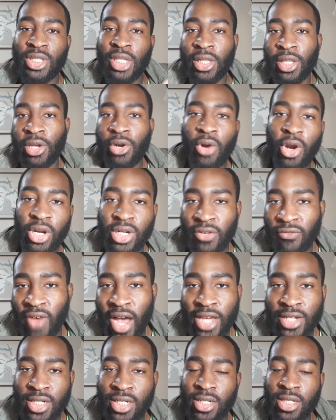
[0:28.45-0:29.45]
the literary
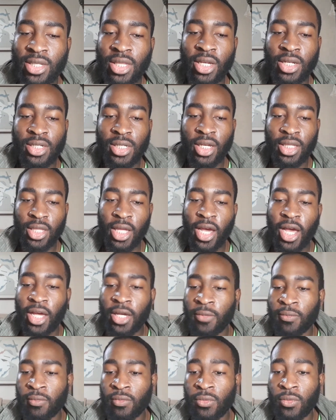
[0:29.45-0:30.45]
devices, things like that.